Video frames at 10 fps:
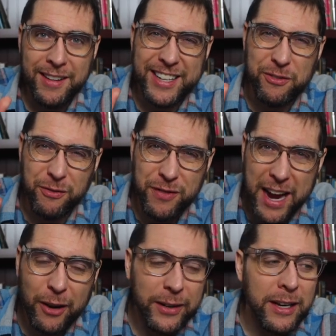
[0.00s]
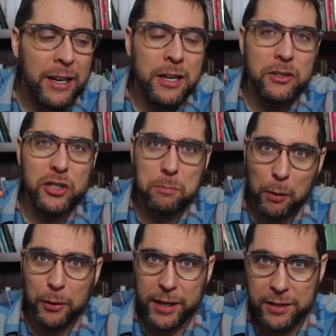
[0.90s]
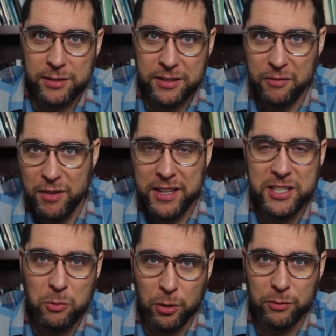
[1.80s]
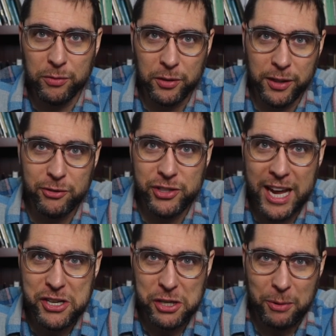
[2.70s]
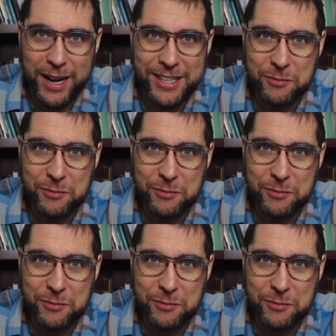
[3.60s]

It's very spurious. It's a fancy word for, you know, sketchy, right?